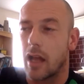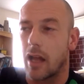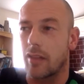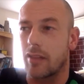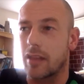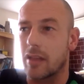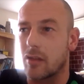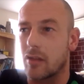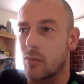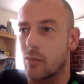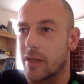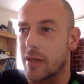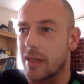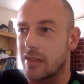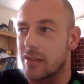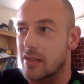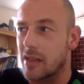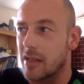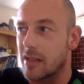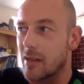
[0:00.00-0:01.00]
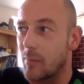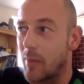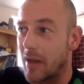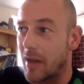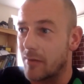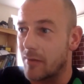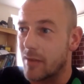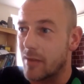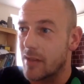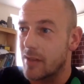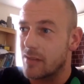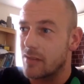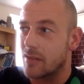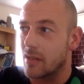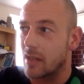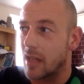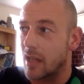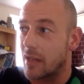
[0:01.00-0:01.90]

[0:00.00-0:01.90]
I think we see the benefits,